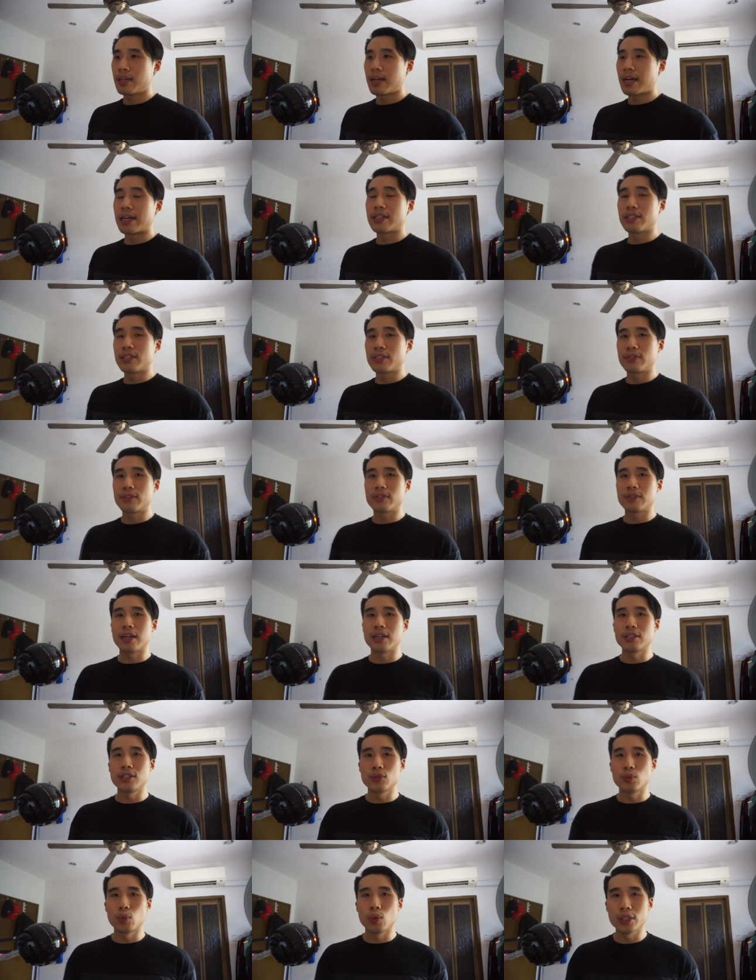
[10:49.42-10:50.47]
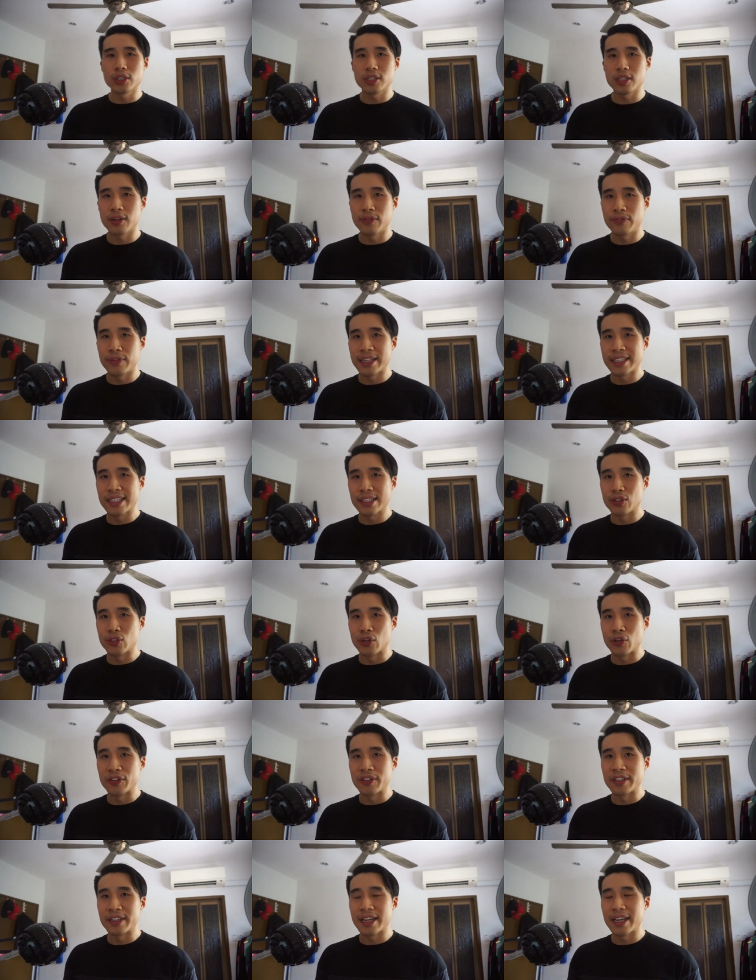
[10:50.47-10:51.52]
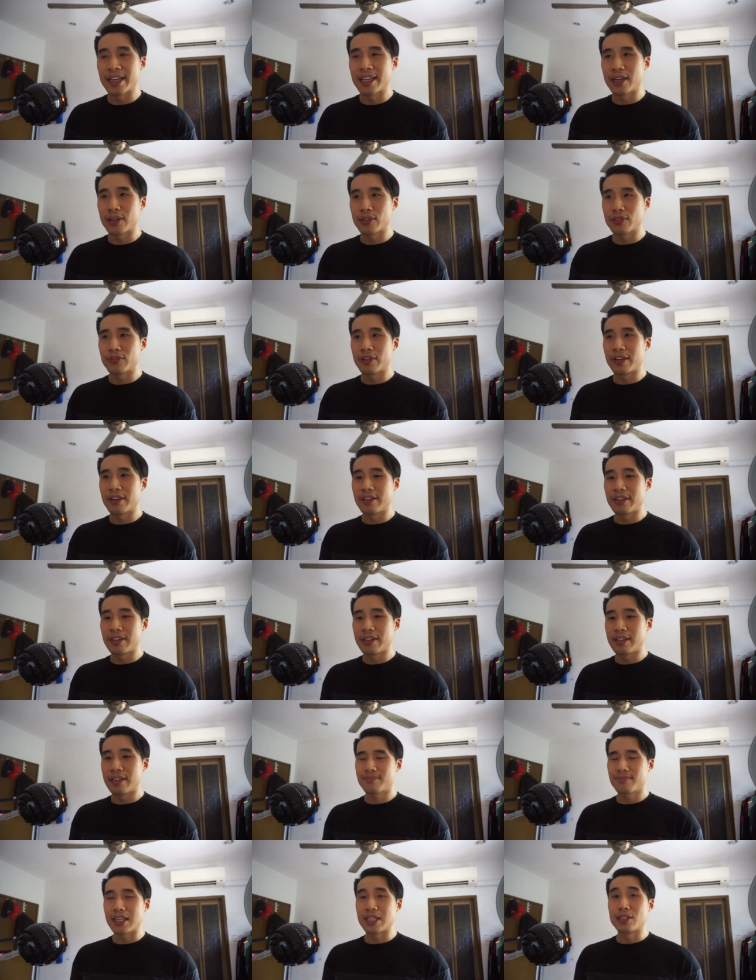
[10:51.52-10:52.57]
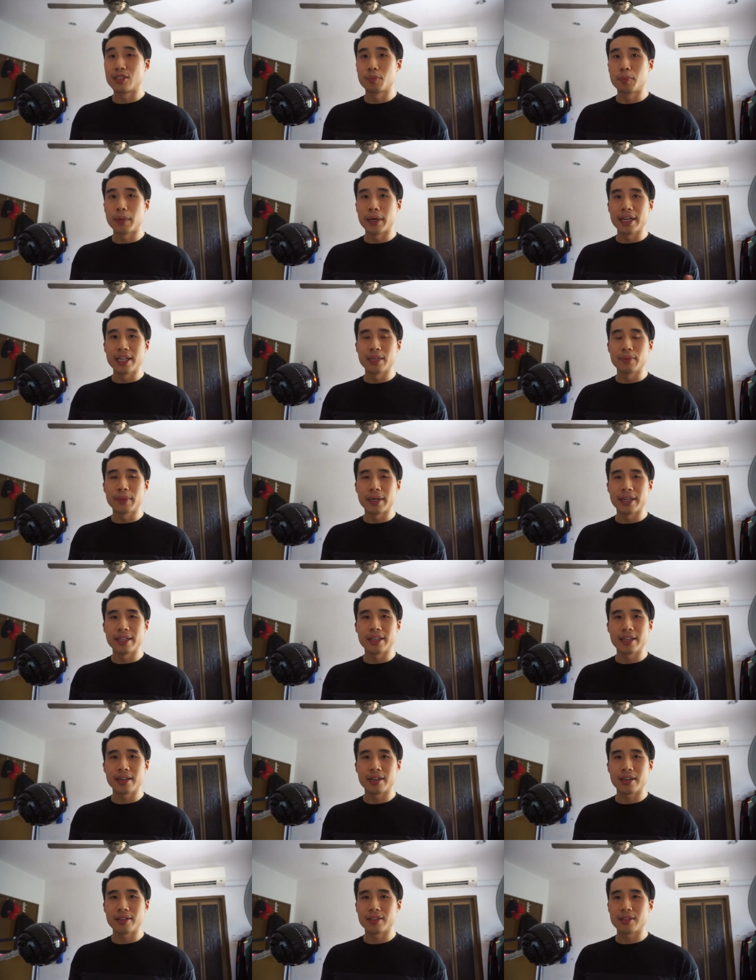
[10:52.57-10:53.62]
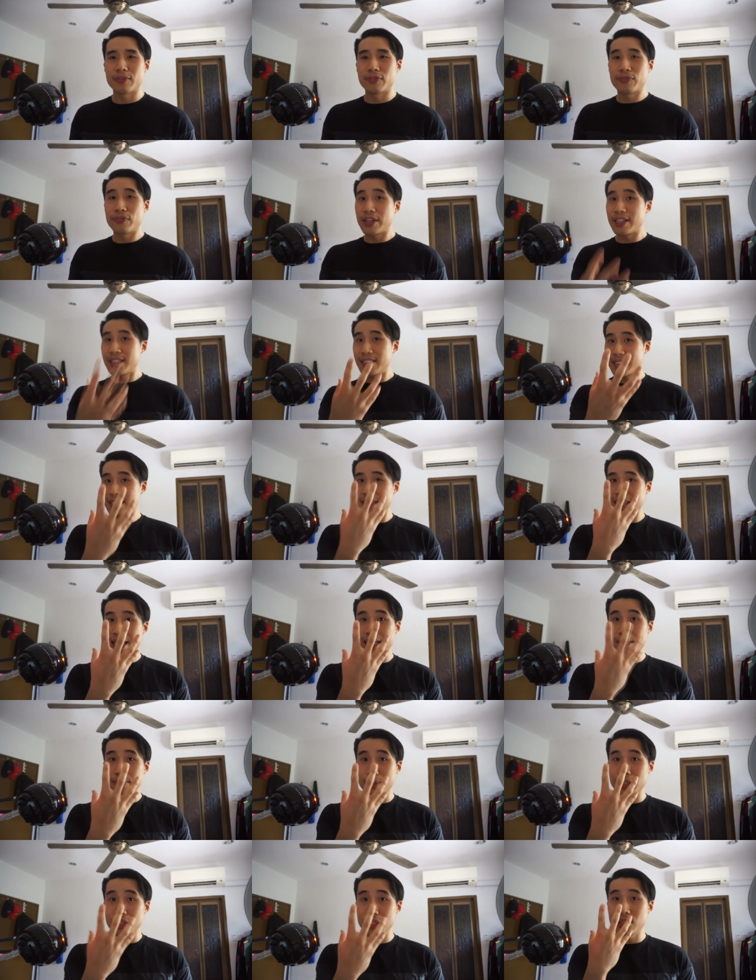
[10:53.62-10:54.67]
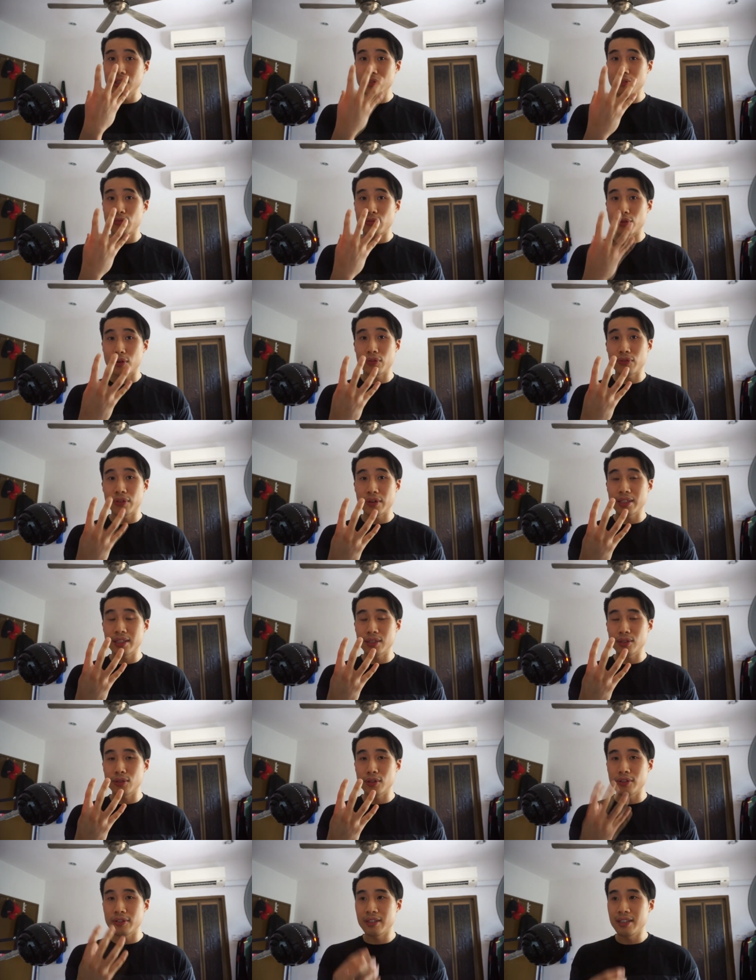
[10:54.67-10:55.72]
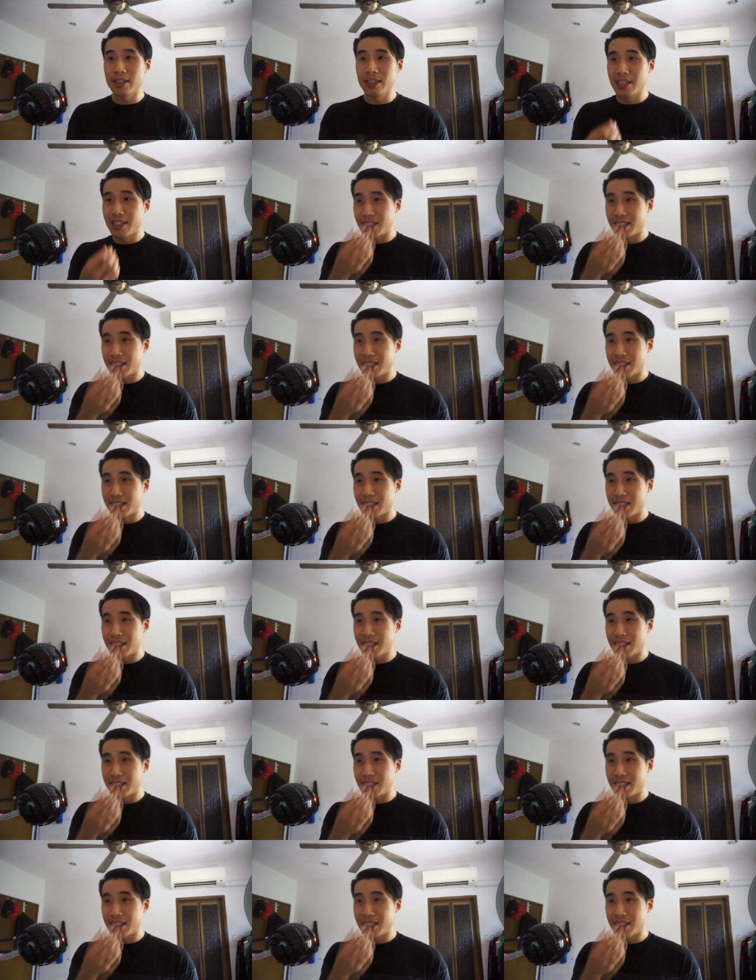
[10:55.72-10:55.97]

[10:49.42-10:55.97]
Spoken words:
I just watched Finding Dory, and I was very inspired by the face animation for Finding Dory.